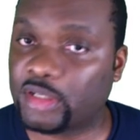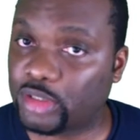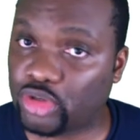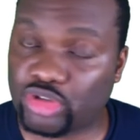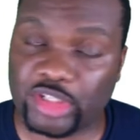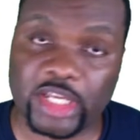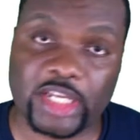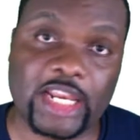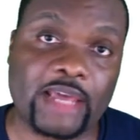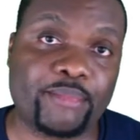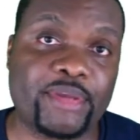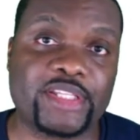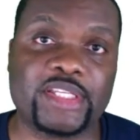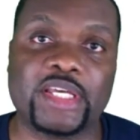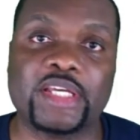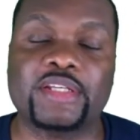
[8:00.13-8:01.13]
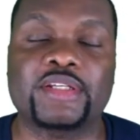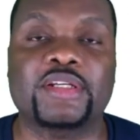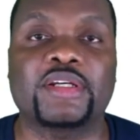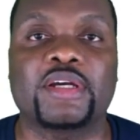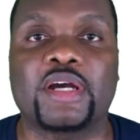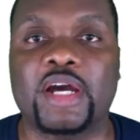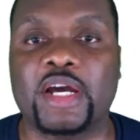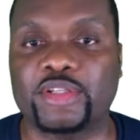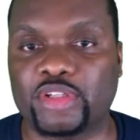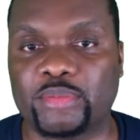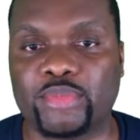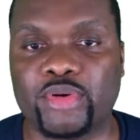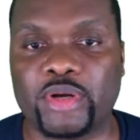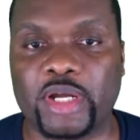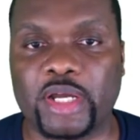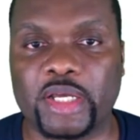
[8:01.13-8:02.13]
to send that message to the
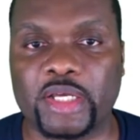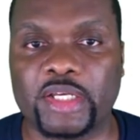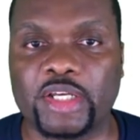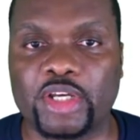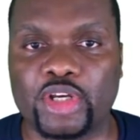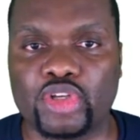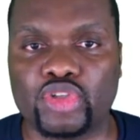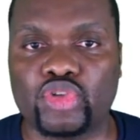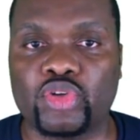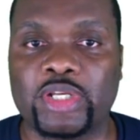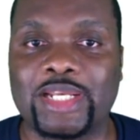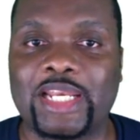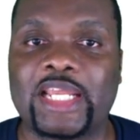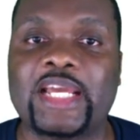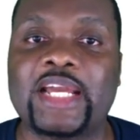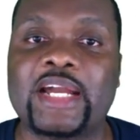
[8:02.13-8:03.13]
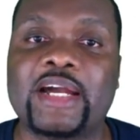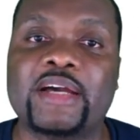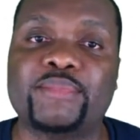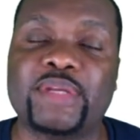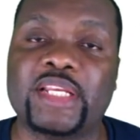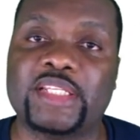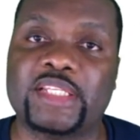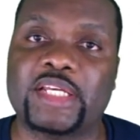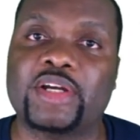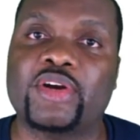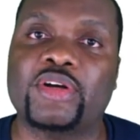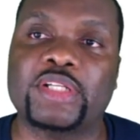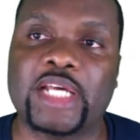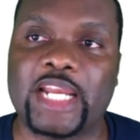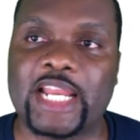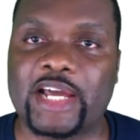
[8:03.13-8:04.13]
broker. So the linger millisecond
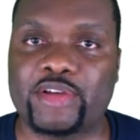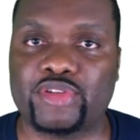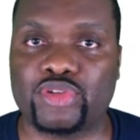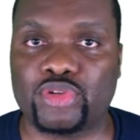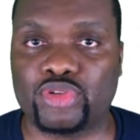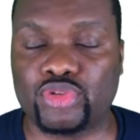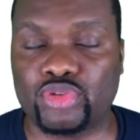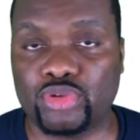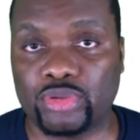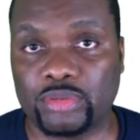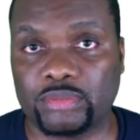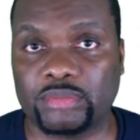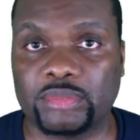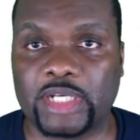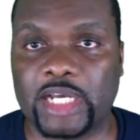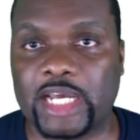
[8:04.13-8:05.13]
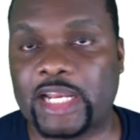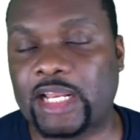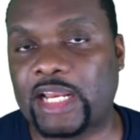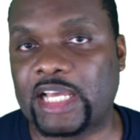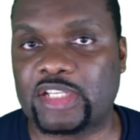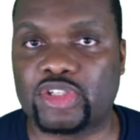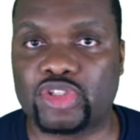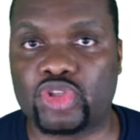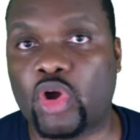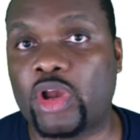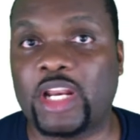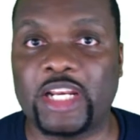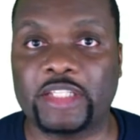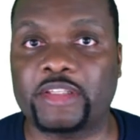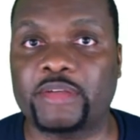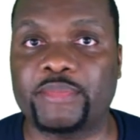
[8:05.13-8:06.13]
allows you to kind of like stall a
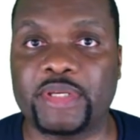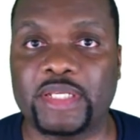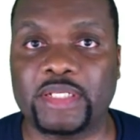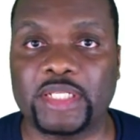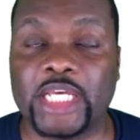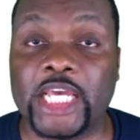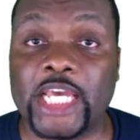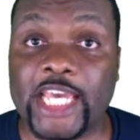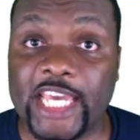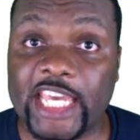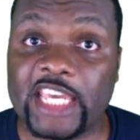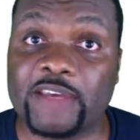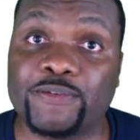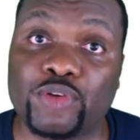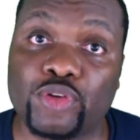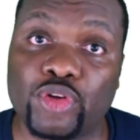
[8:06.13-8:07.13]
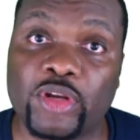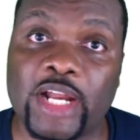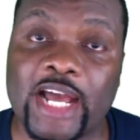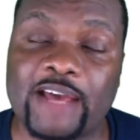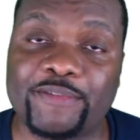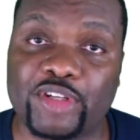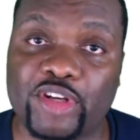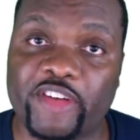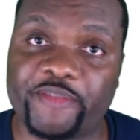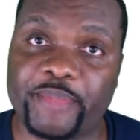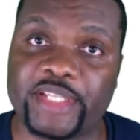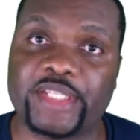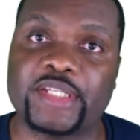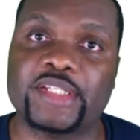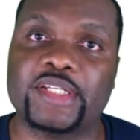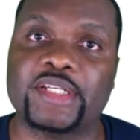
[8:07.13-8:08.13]
little bit if you don't have enough
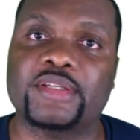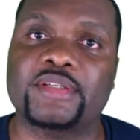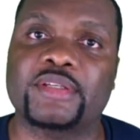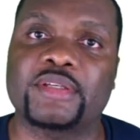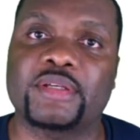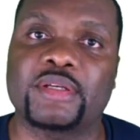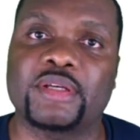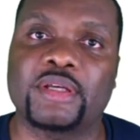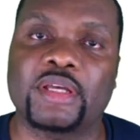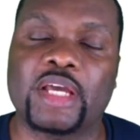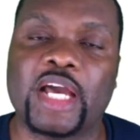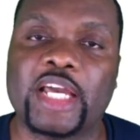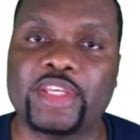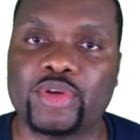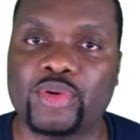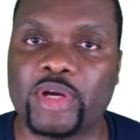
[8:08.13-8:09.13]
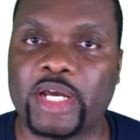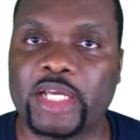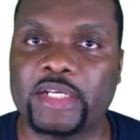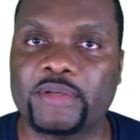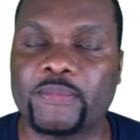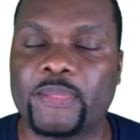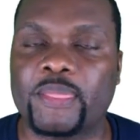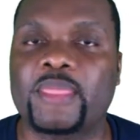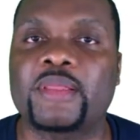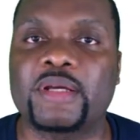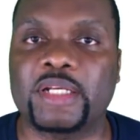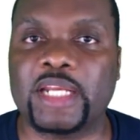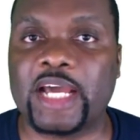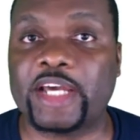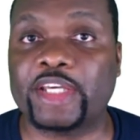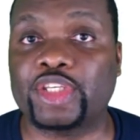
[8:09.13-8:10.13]
messages, and you can
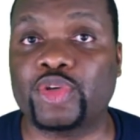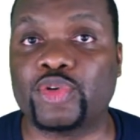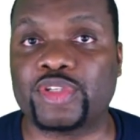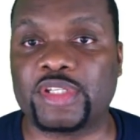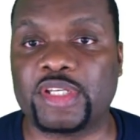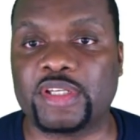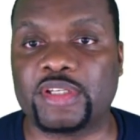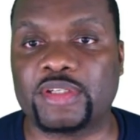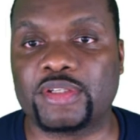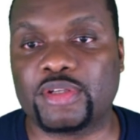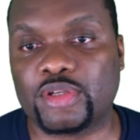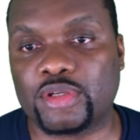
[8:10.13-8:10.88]
now use this